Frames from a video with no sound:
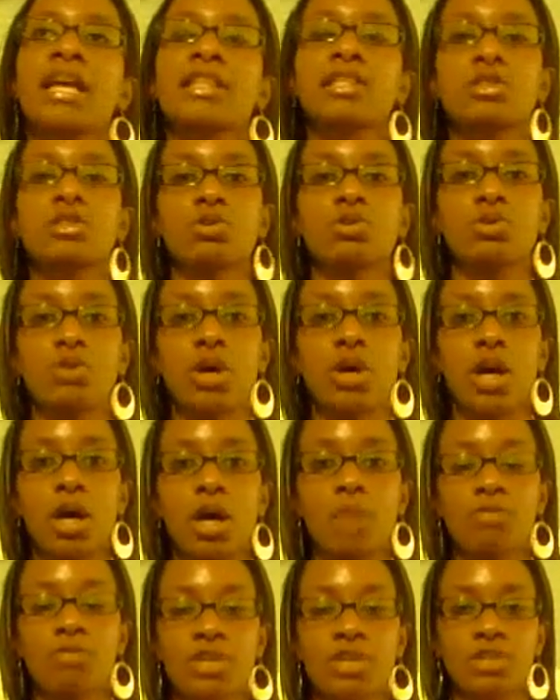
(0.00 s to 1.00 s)
at this little
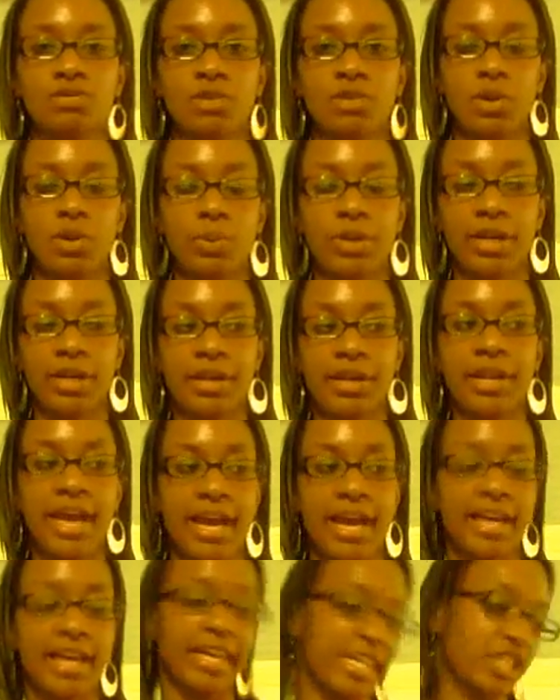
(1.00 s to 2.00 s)
restaurant,
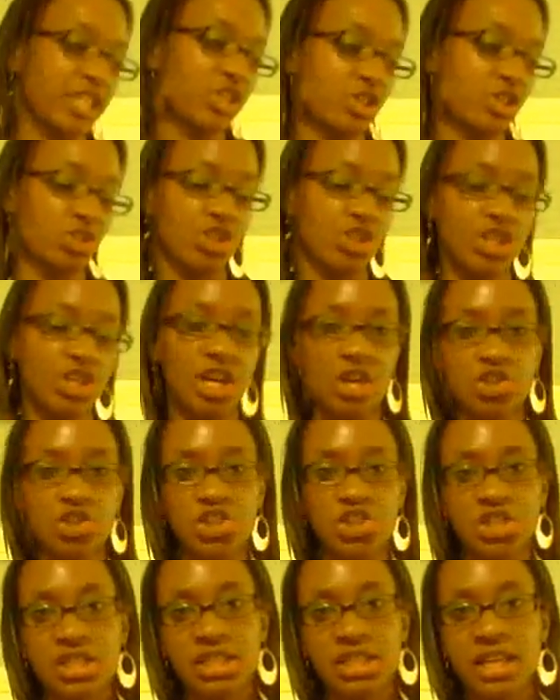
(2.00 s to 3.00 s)
whatnot. And so she
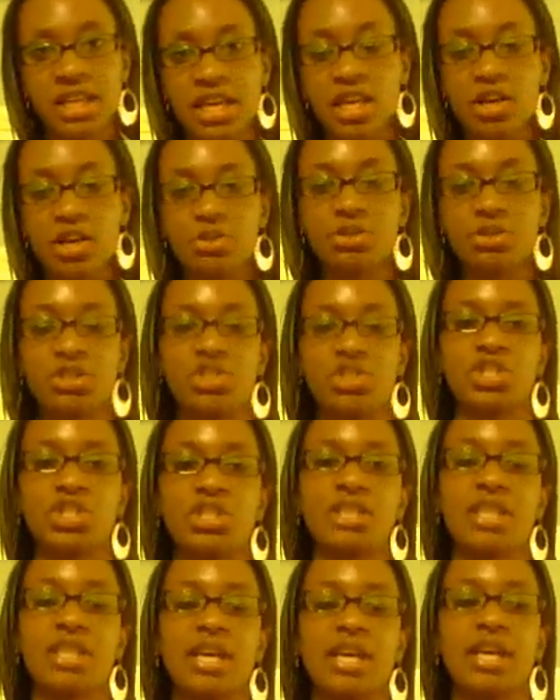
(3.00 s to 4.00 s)
goes, she sit down, and
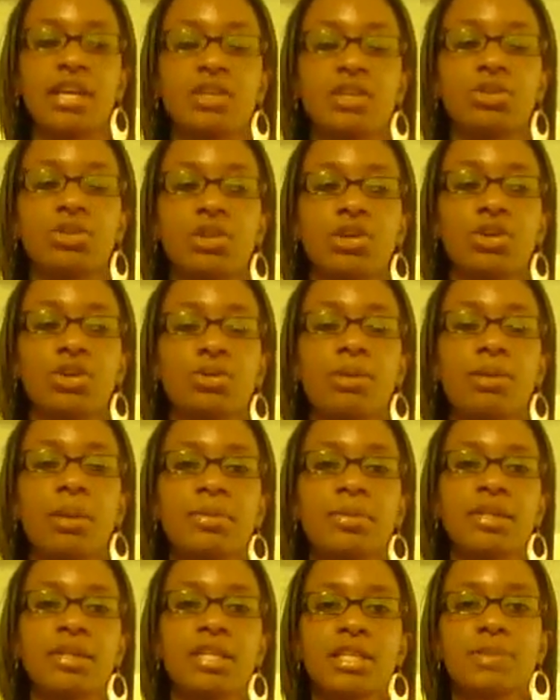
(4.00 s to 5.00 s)
she's like, you know,
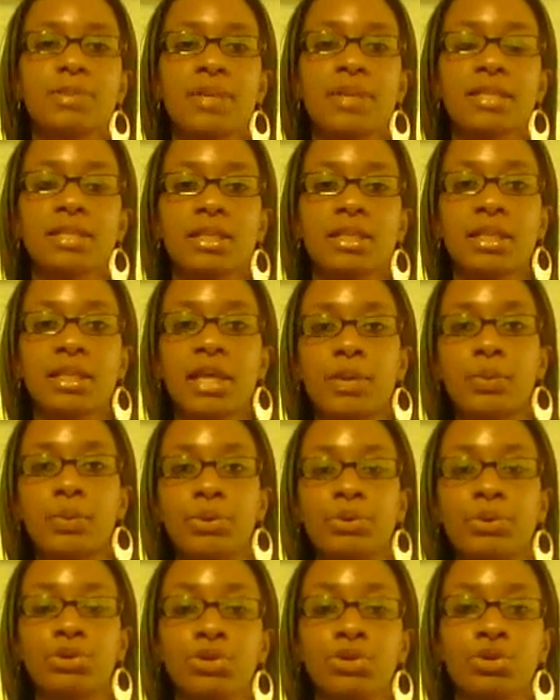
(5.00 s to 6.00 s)
Mama D's basically like,
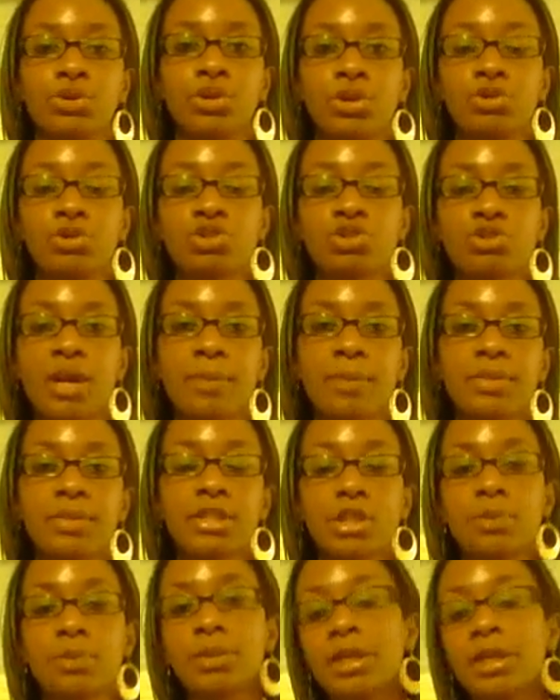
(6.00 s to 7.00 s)
well, you know,
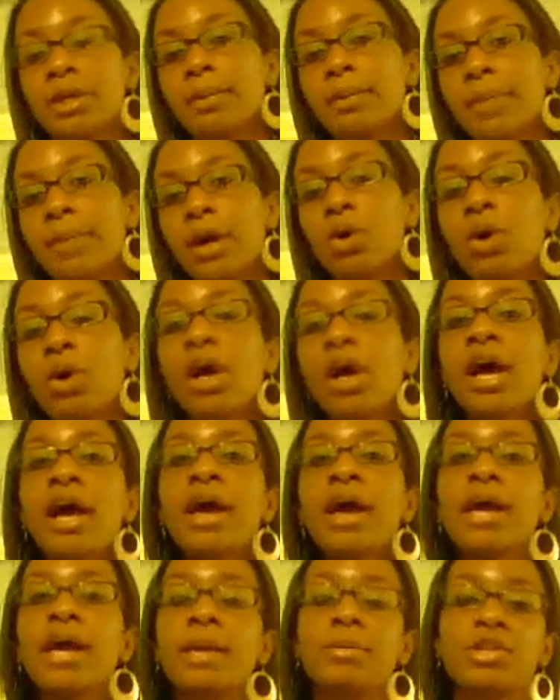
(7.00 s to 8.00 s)
Scrappy told me about
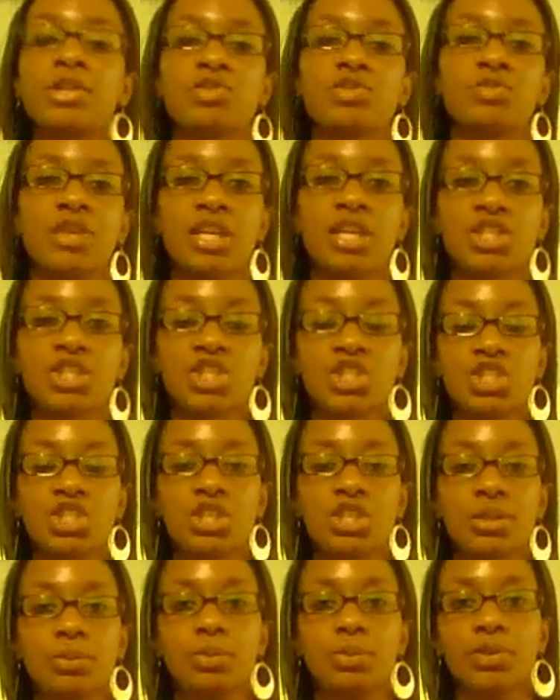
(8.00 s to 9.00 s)
him and his
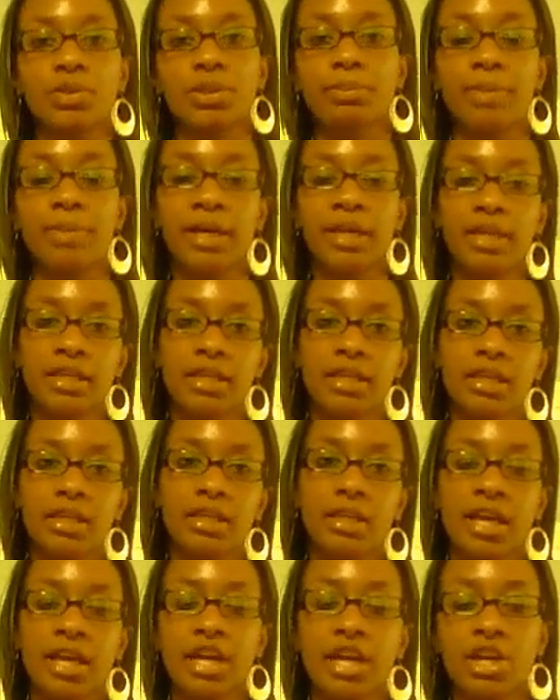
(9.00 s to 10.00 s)
relationship with
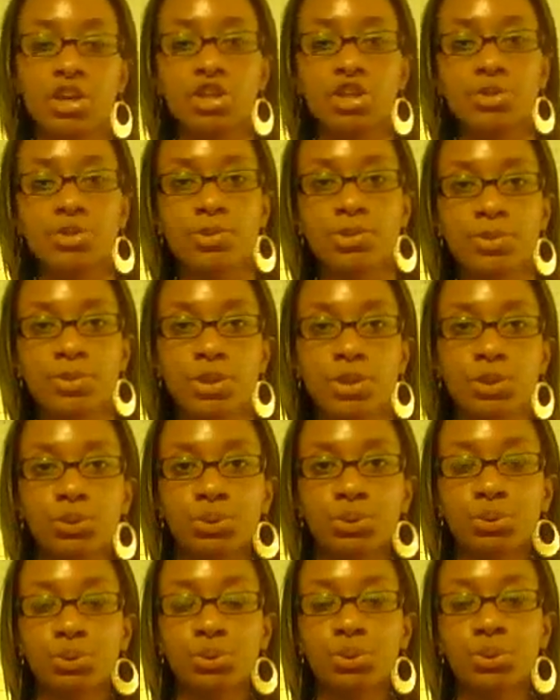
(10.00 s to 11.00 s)
Bucky, how they're supposed to be
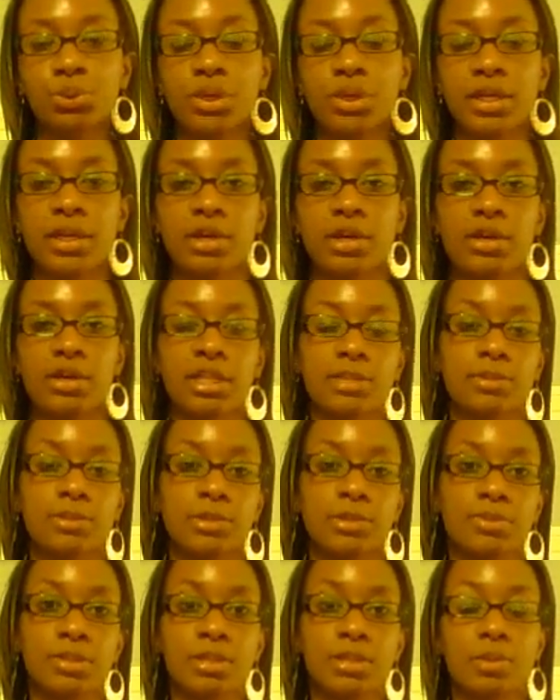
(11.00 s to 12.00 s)
cool, and now they're
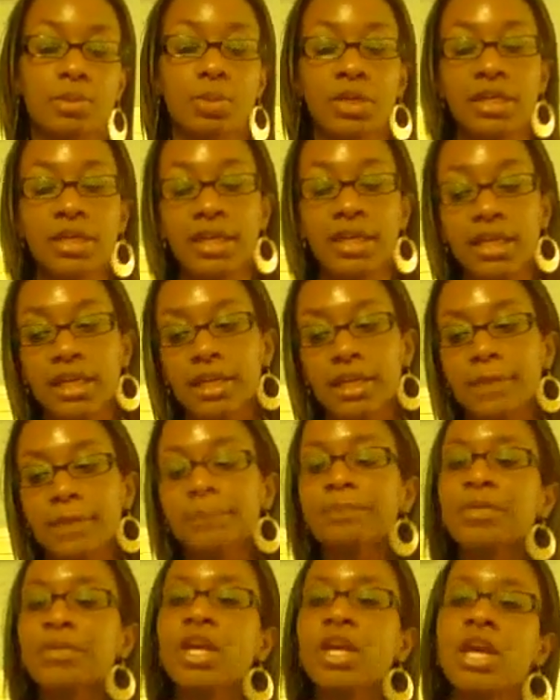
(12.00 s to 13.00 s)
supposed to be somewhat dating.